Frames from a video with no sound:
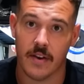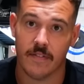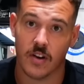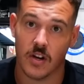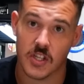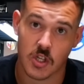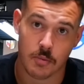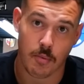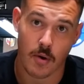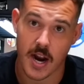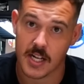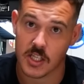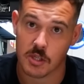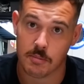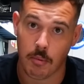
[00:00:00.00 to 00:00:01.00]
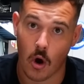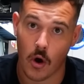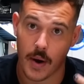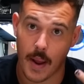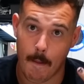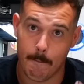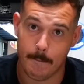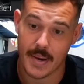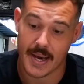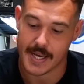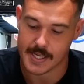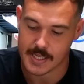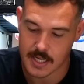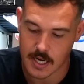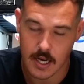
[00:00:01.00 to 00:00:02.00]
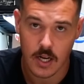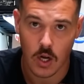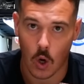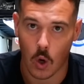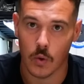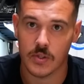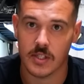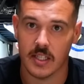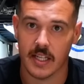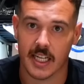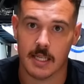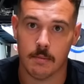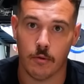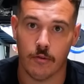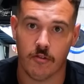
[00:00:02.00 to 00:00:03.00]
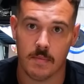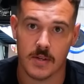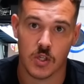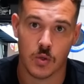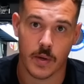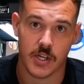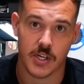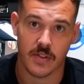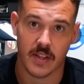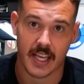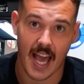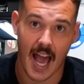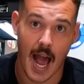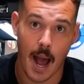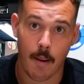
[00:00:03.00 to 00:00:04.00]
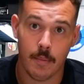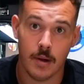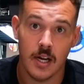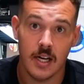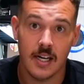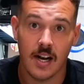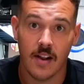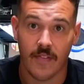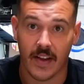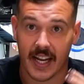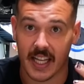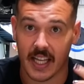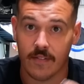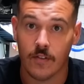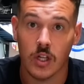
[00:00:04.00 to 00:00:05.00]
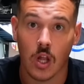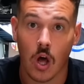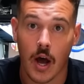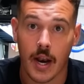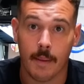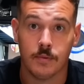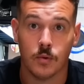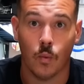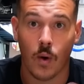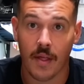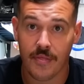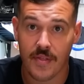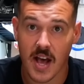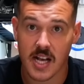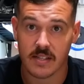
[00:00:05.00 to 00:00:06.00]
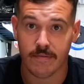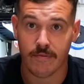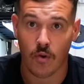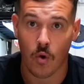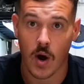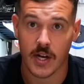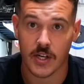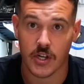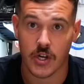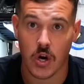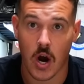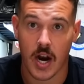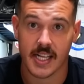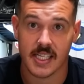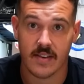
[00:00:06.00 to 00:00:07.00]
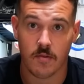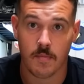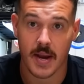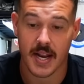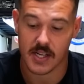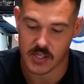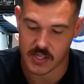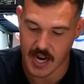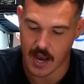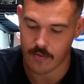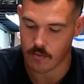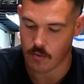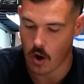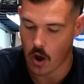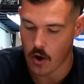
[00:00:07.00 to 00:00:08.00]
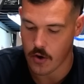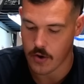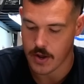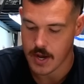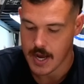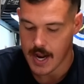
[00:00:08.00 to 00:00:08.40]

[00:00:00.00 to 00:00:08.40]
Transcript: You've got spread, spot, and beast, all selectable from a switch in the cab. They're going to give you light up to 1,497 meters down the road.